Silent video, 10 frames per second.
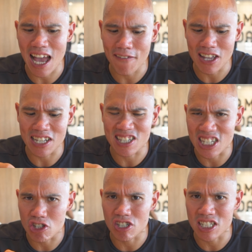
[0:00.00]
have like a
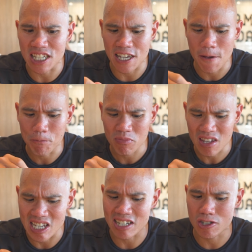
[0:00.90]
citrusy
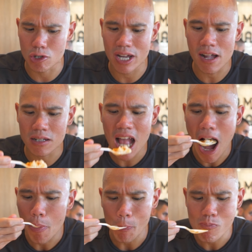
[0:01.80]
kick to it,
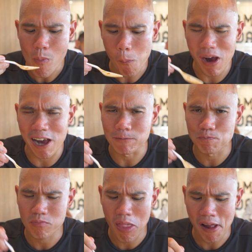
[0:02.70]
but
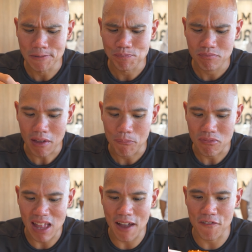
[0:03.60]

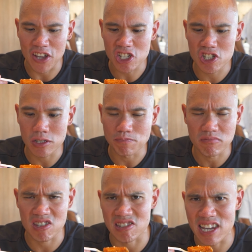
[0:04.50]
that fish
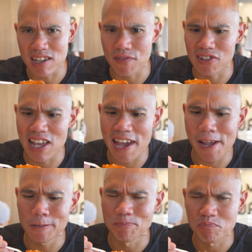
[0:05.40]
stick fillet,
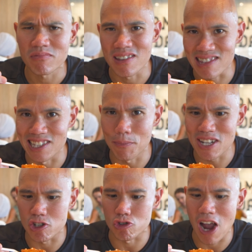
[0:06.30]
a little
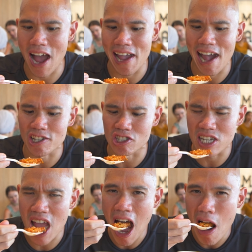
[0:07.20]
bit dry actually.